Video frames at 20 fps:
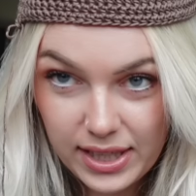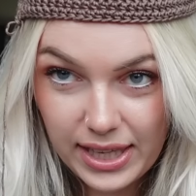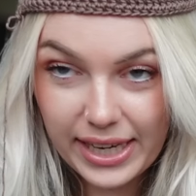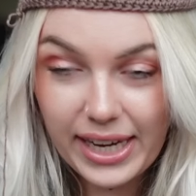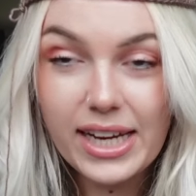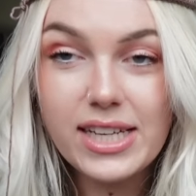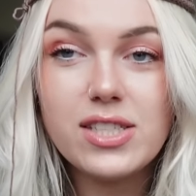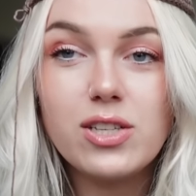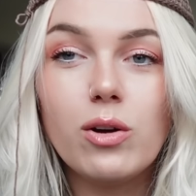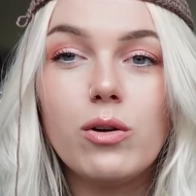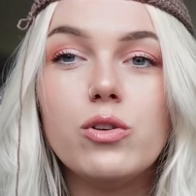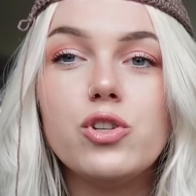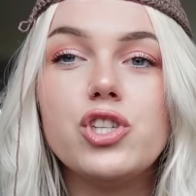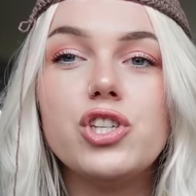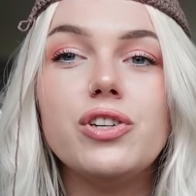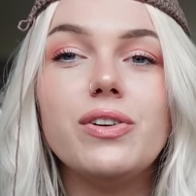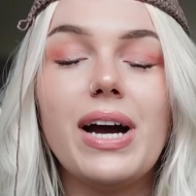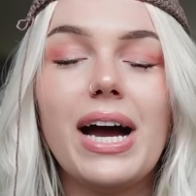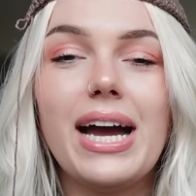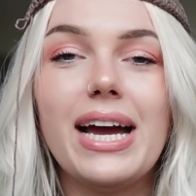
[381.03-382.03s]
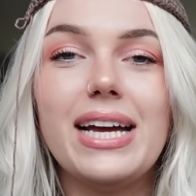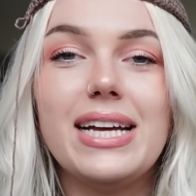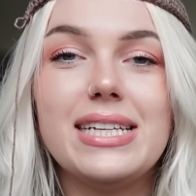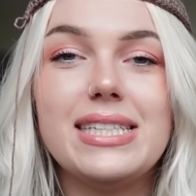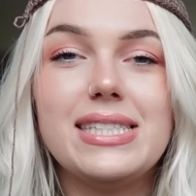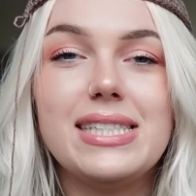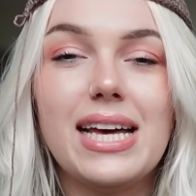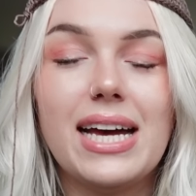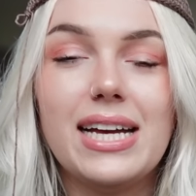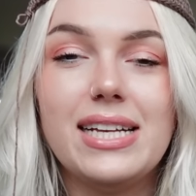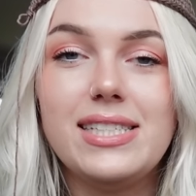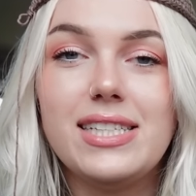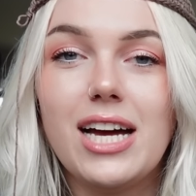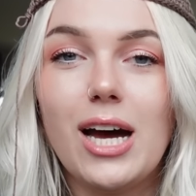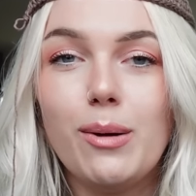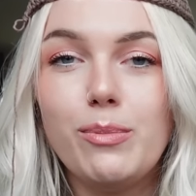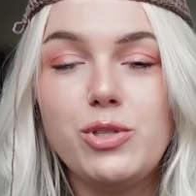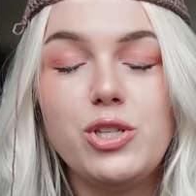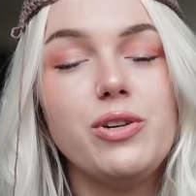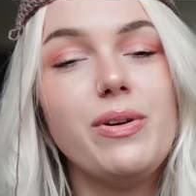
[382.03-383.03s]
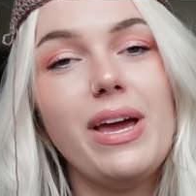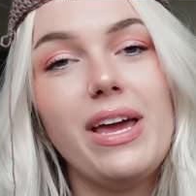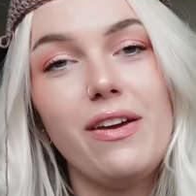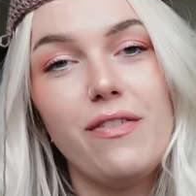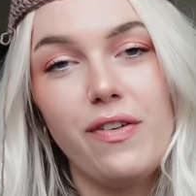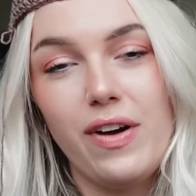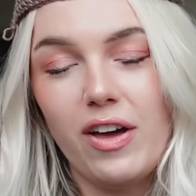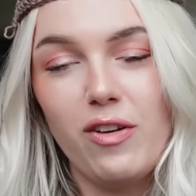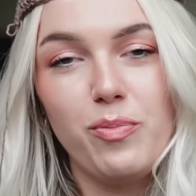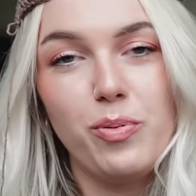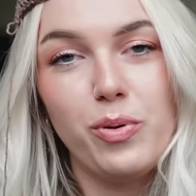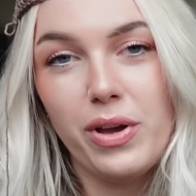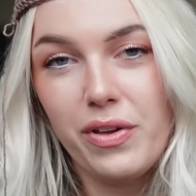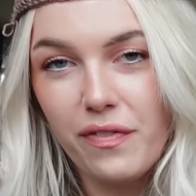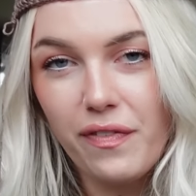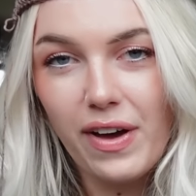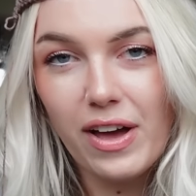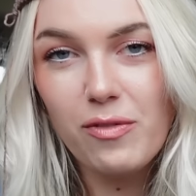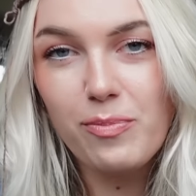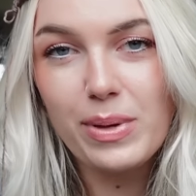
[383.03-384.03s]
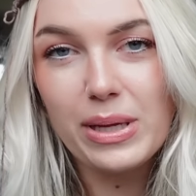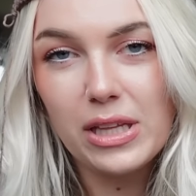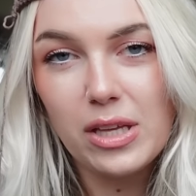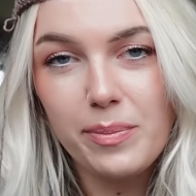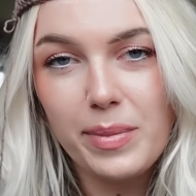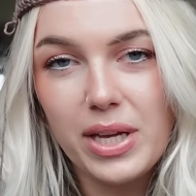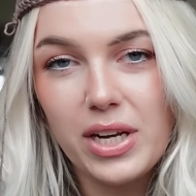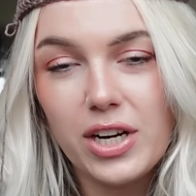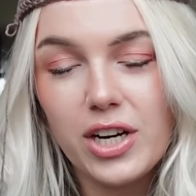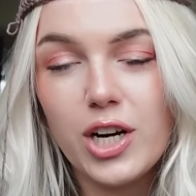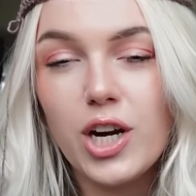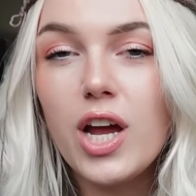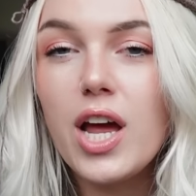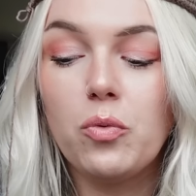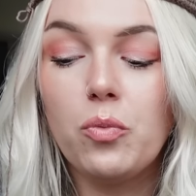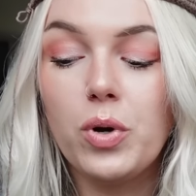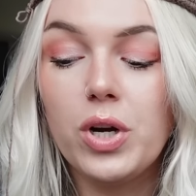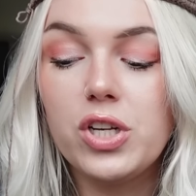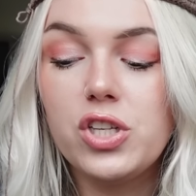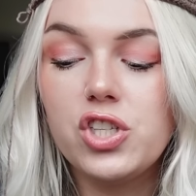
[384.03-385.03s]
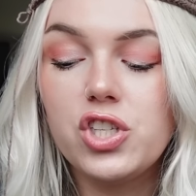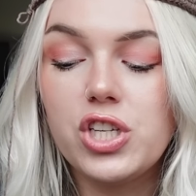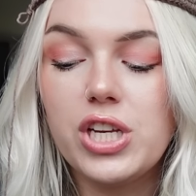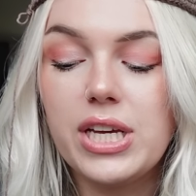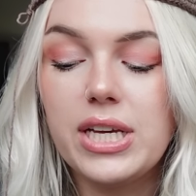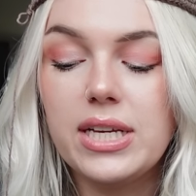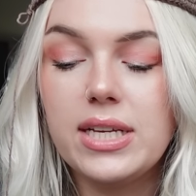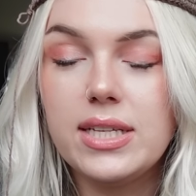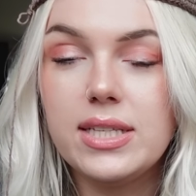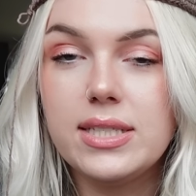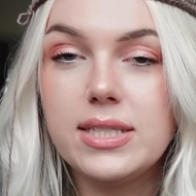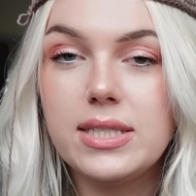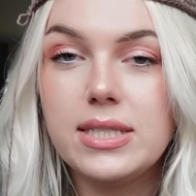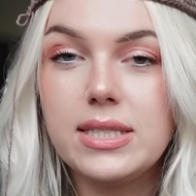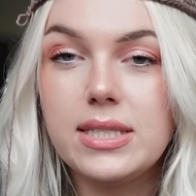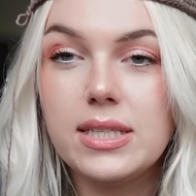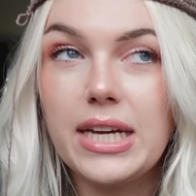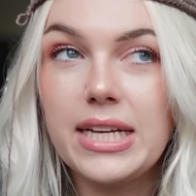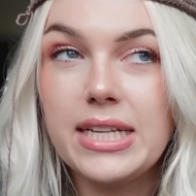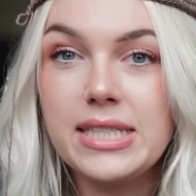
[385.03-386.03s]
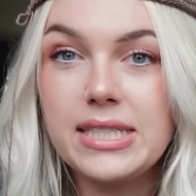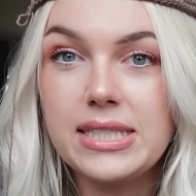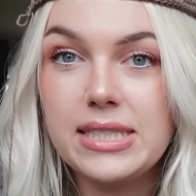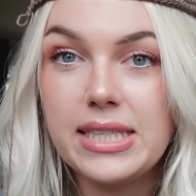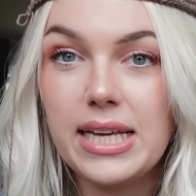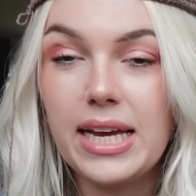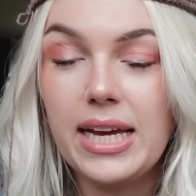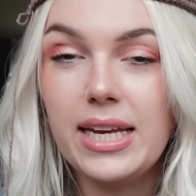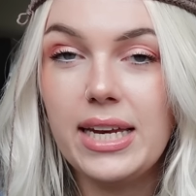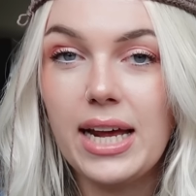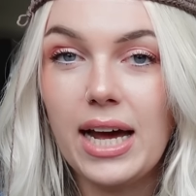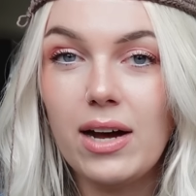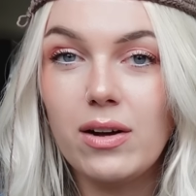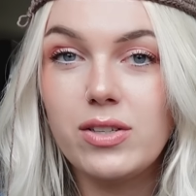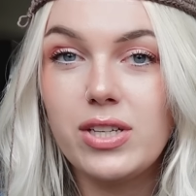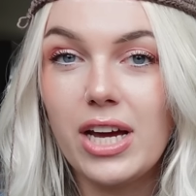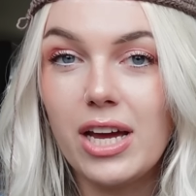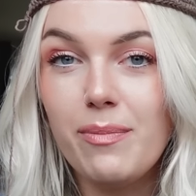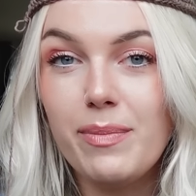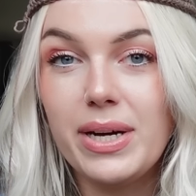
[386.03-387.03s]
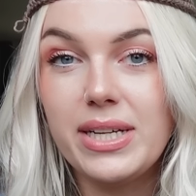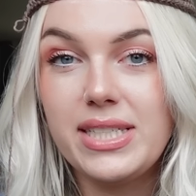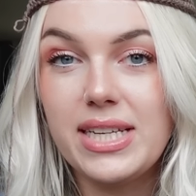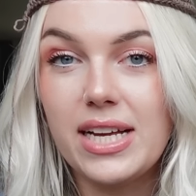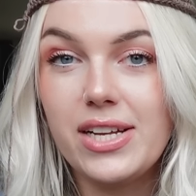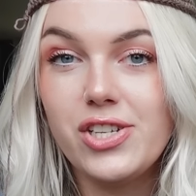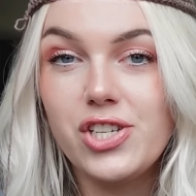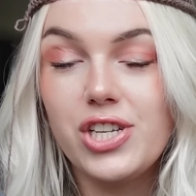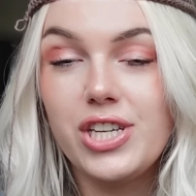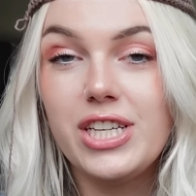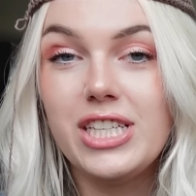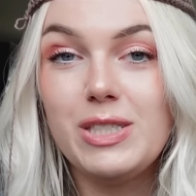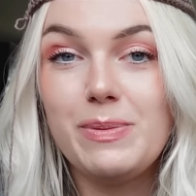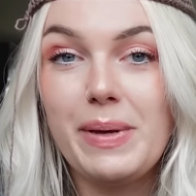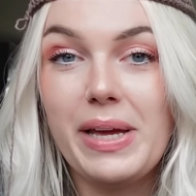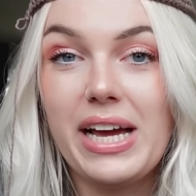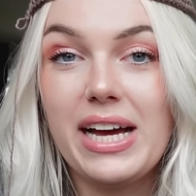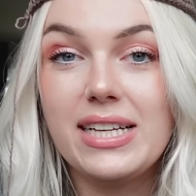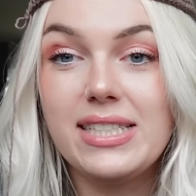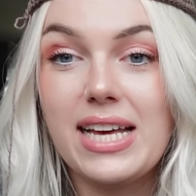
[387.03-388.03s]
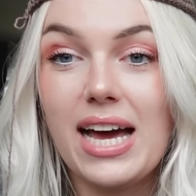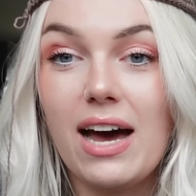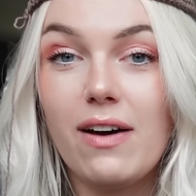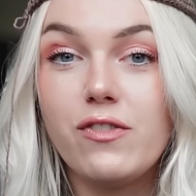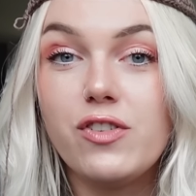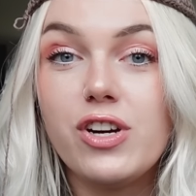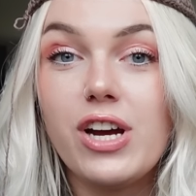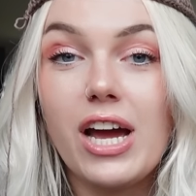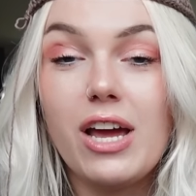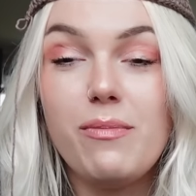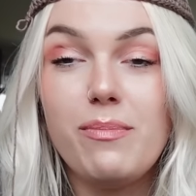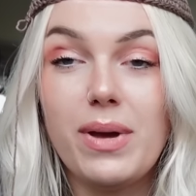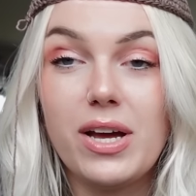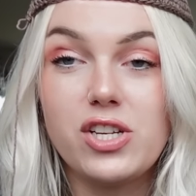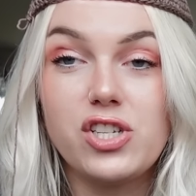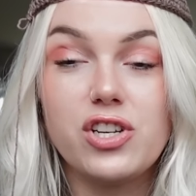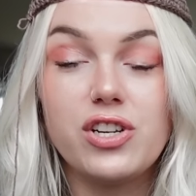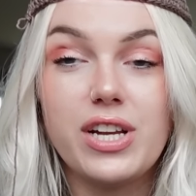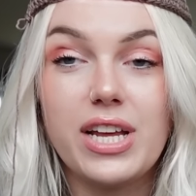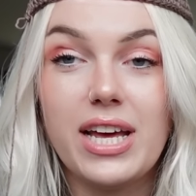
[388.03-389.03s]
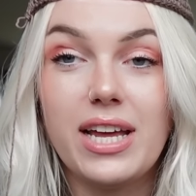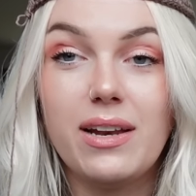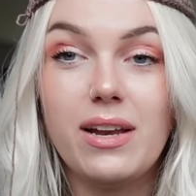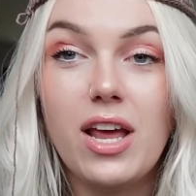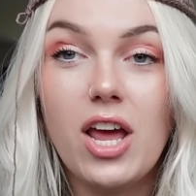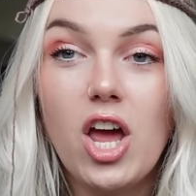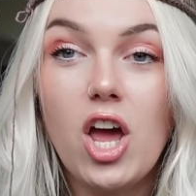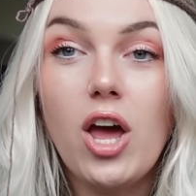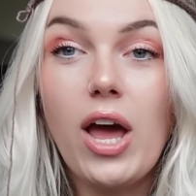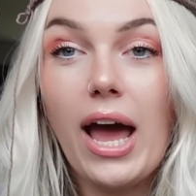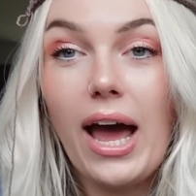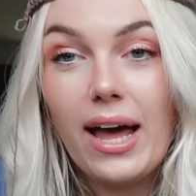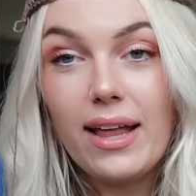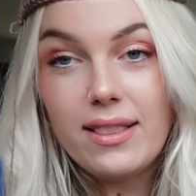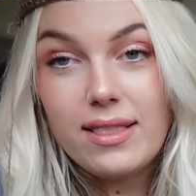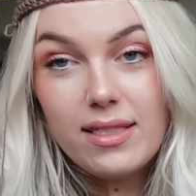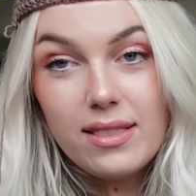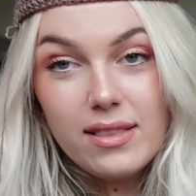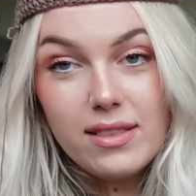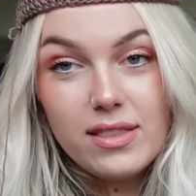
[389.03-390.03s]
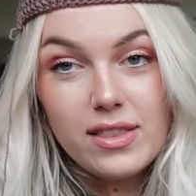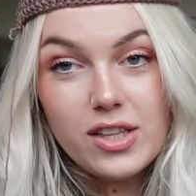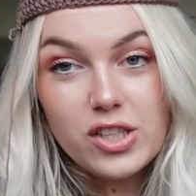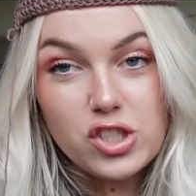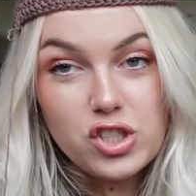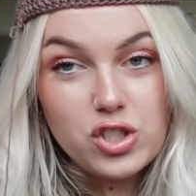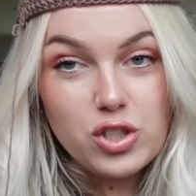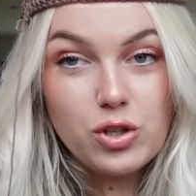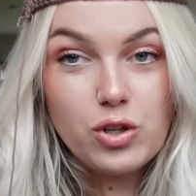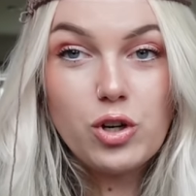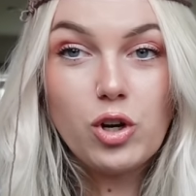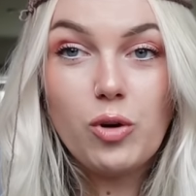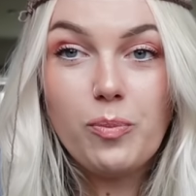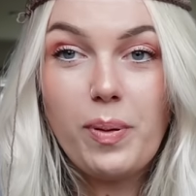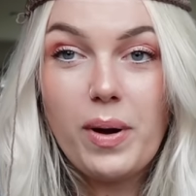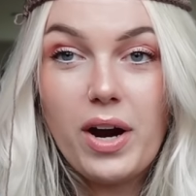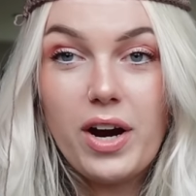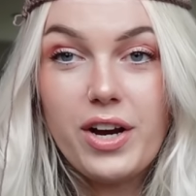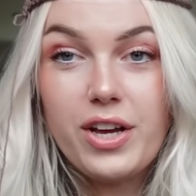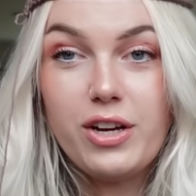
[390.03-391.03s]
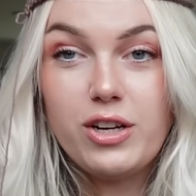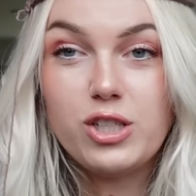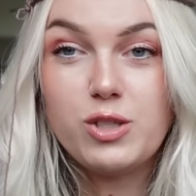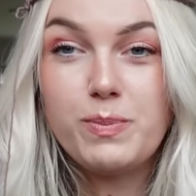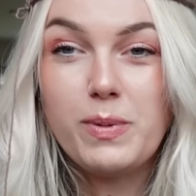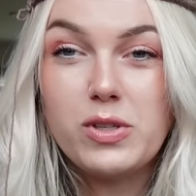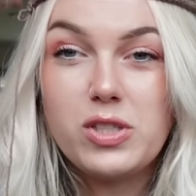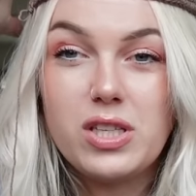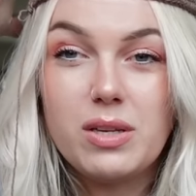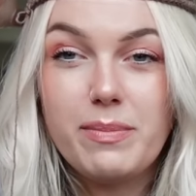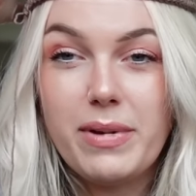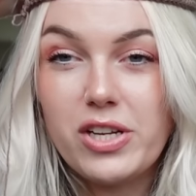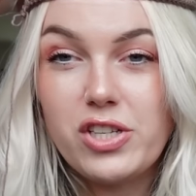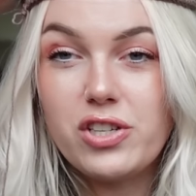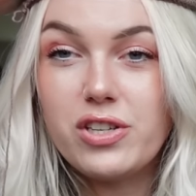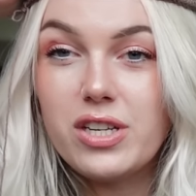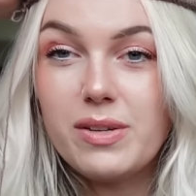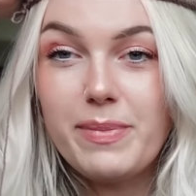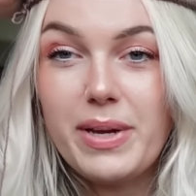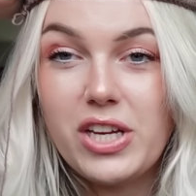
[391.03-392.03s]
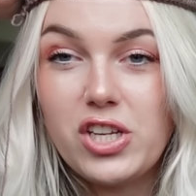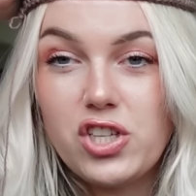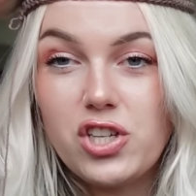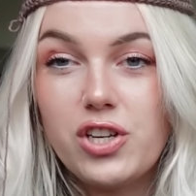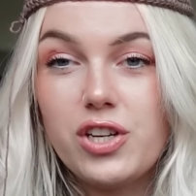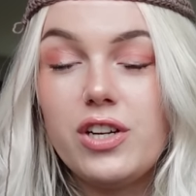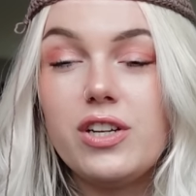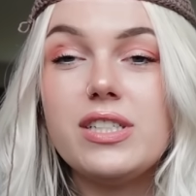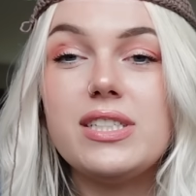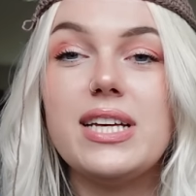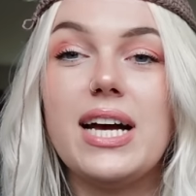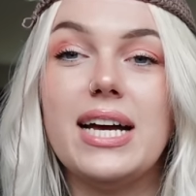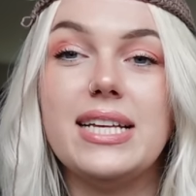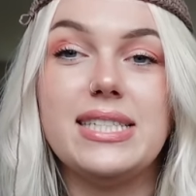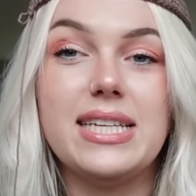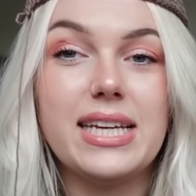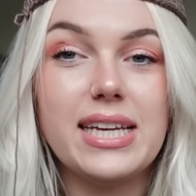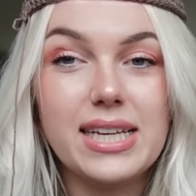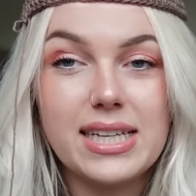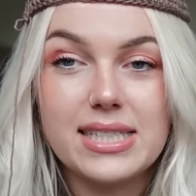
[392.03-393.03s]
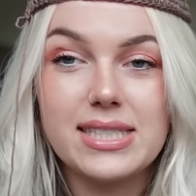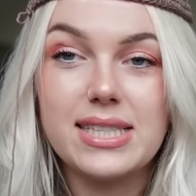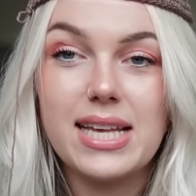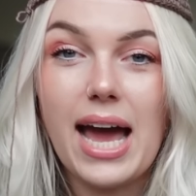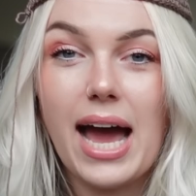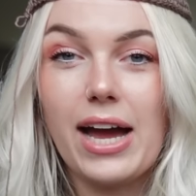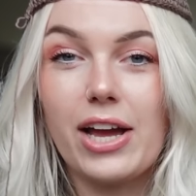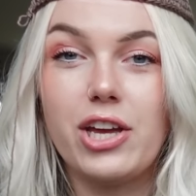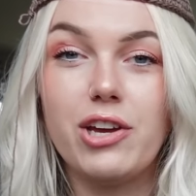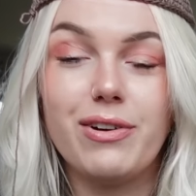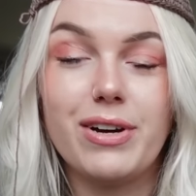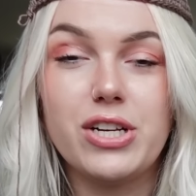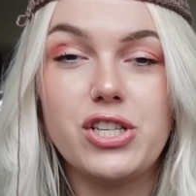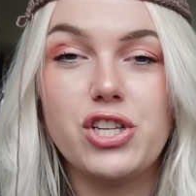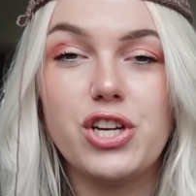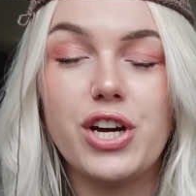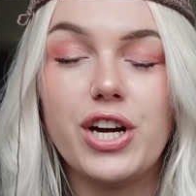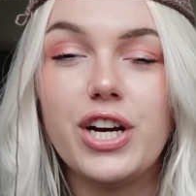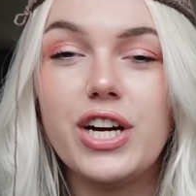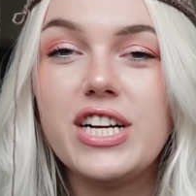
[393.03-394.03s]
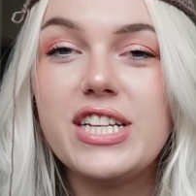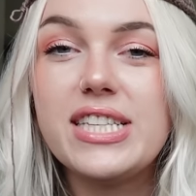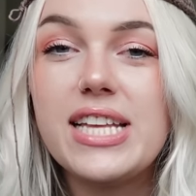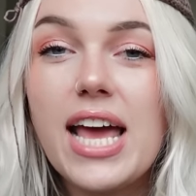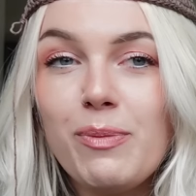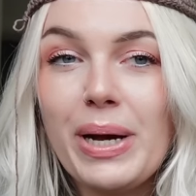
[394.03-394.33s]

Like I told you, I sized up to a 5.5 millimeter, which is insane how tight my tension is, because after I measured it at the circle part, you're supposed to measure to make sure your sizing is accurate to hers.